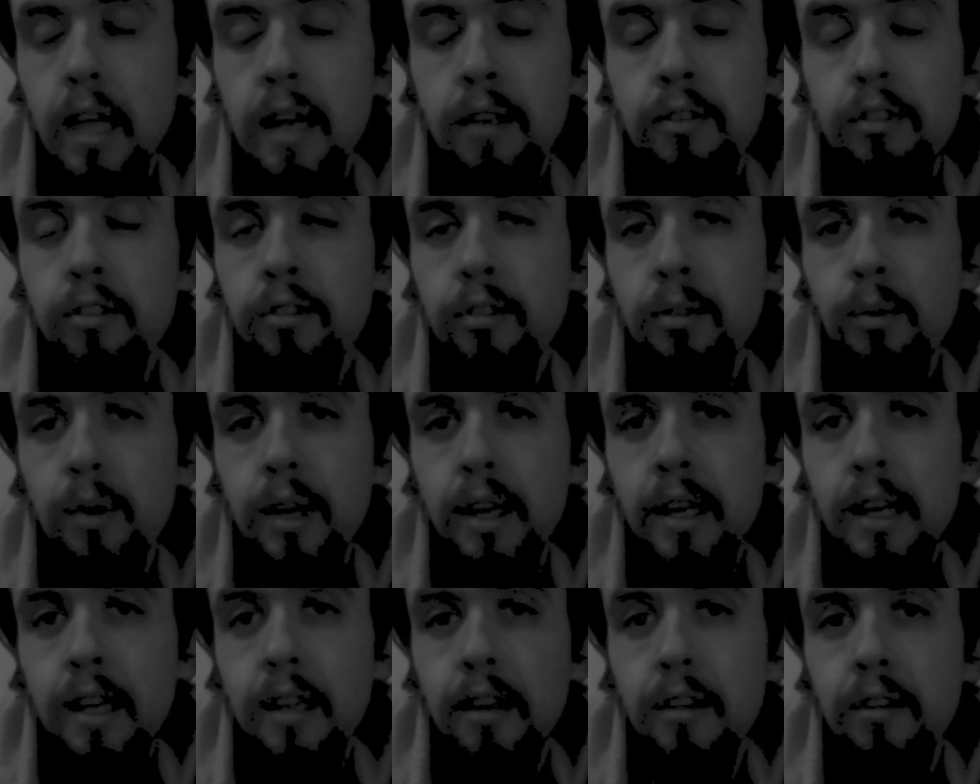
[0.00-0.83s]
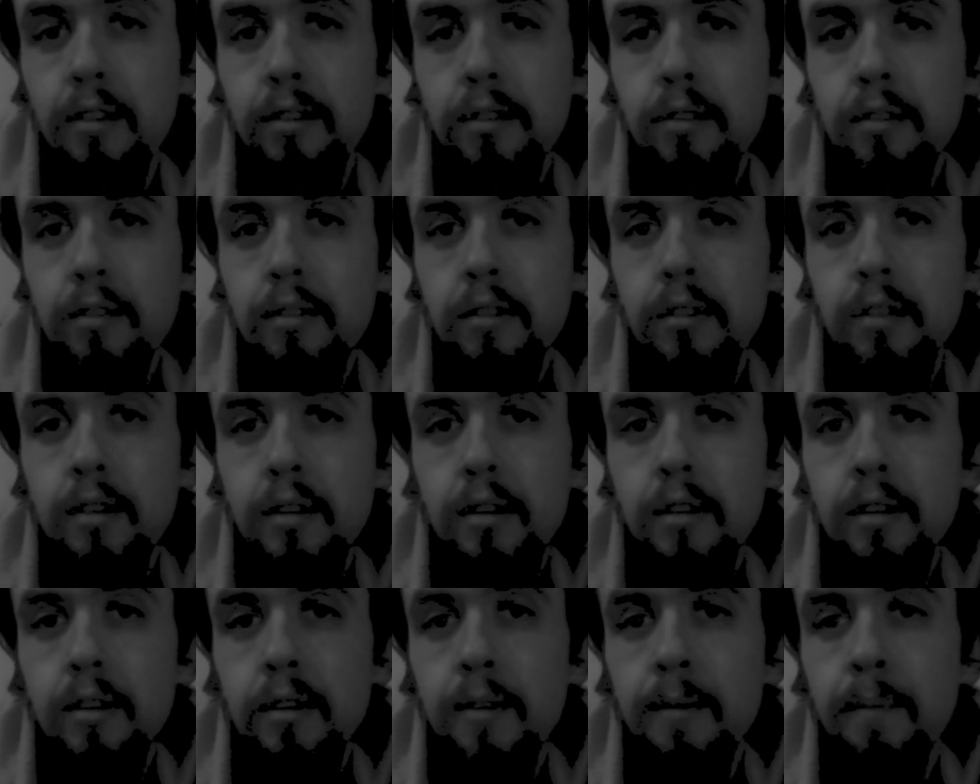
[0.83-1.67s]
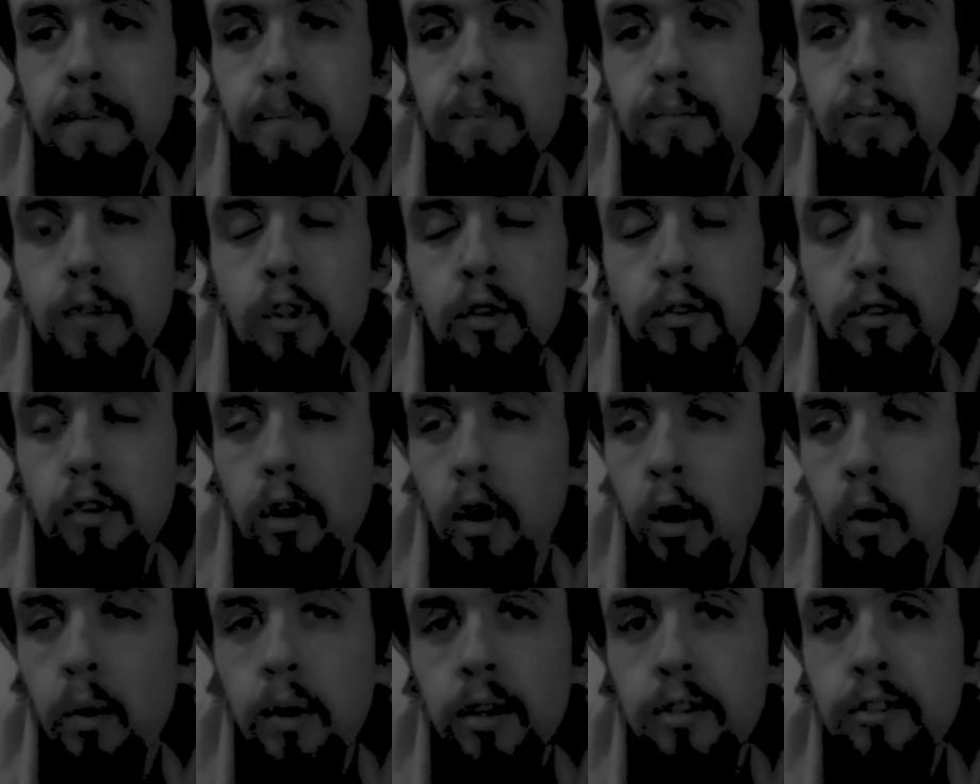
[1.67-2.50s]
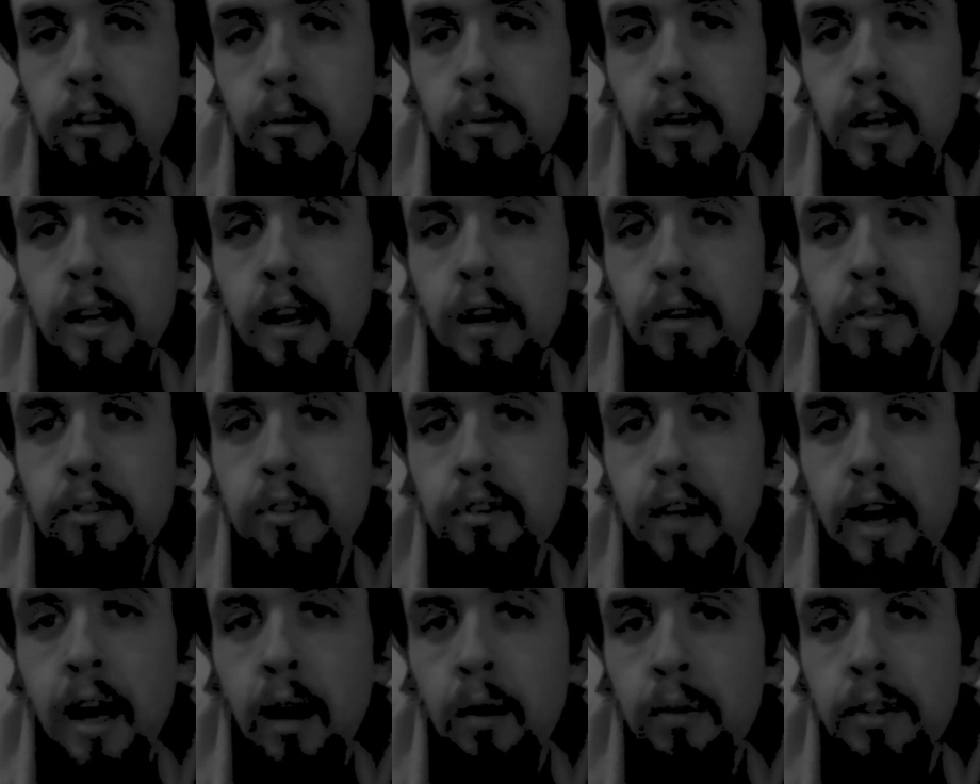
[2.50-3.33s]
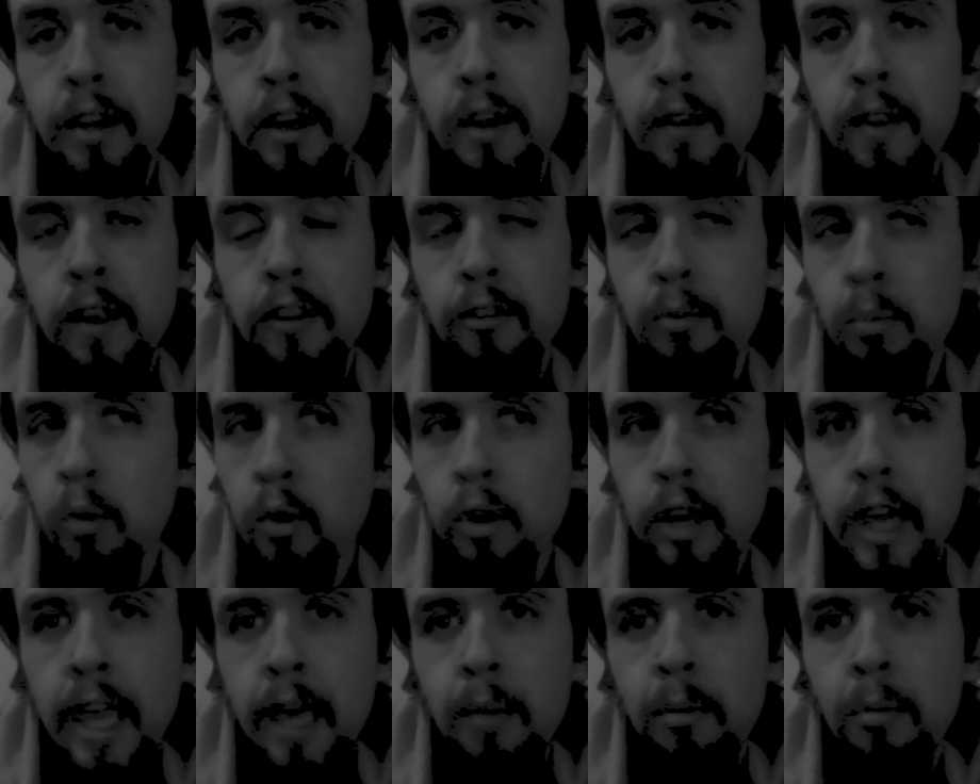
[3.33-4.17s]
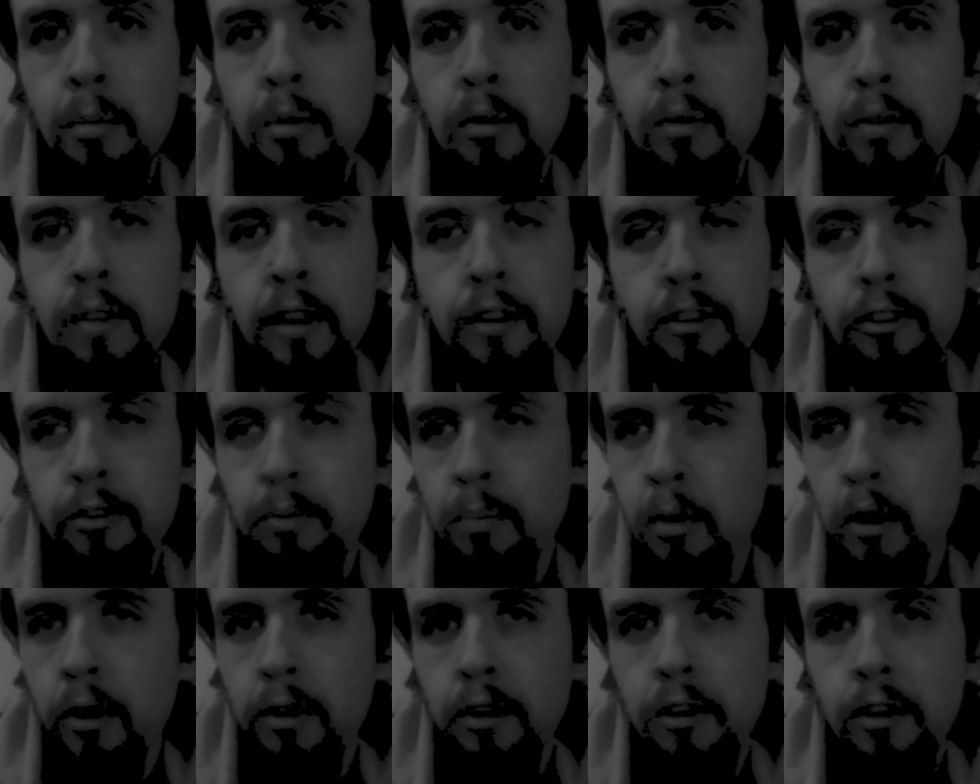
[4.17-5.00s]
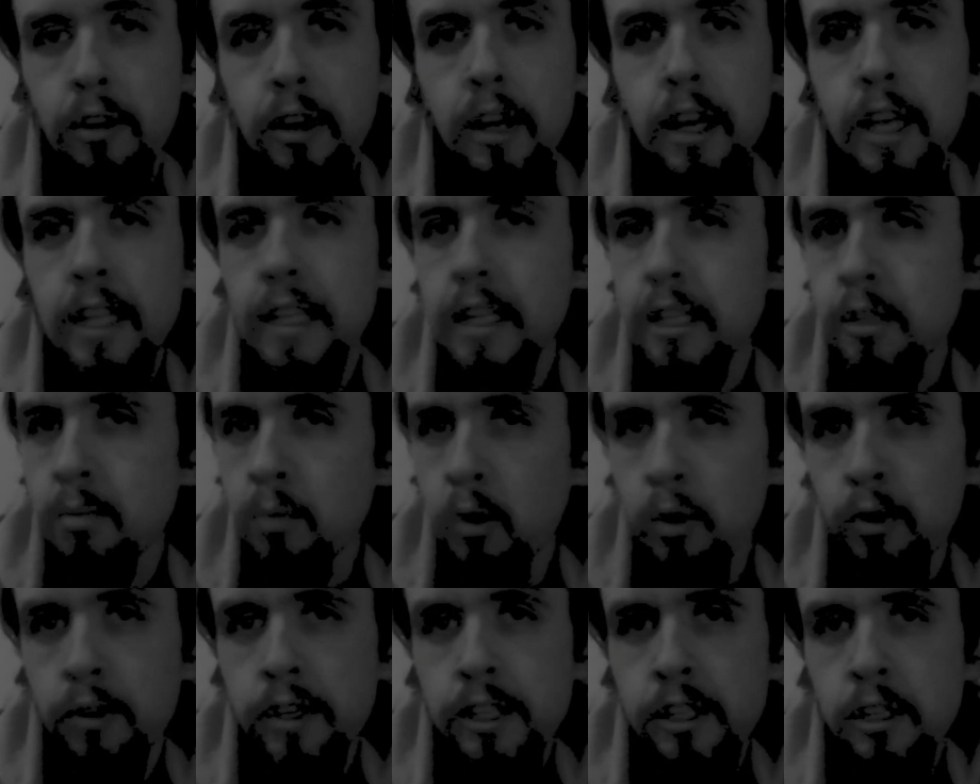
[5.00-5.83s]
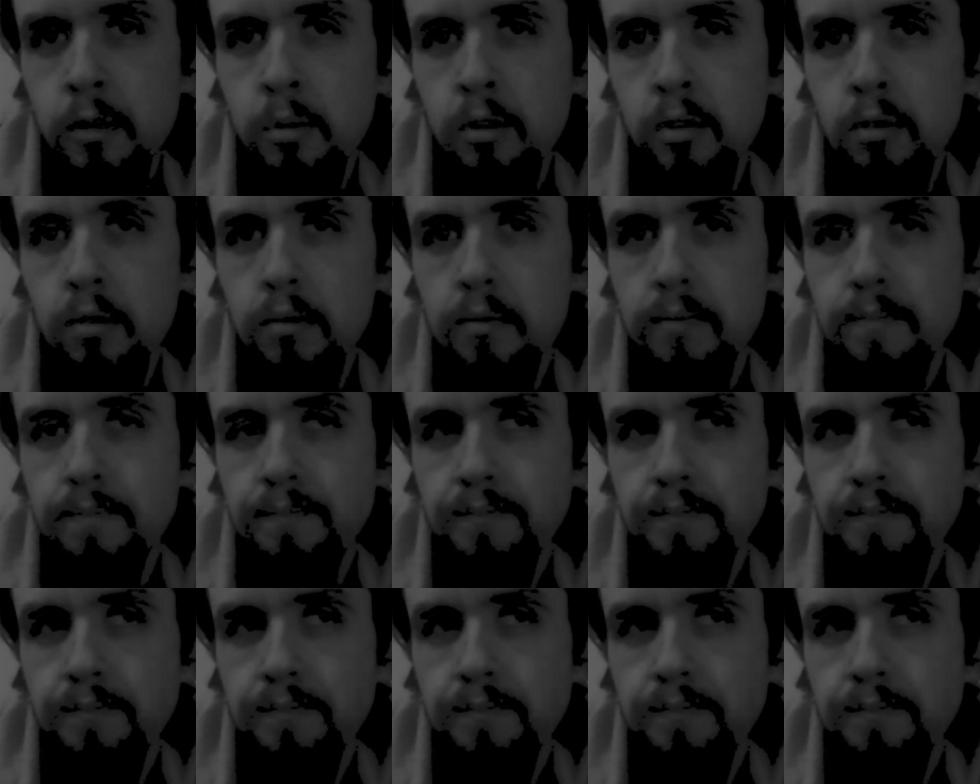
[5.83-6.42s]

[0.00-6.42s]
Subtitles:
That's just the way it is. There's always somebody else out there that's more capable, that's smarter, that's more reasonable.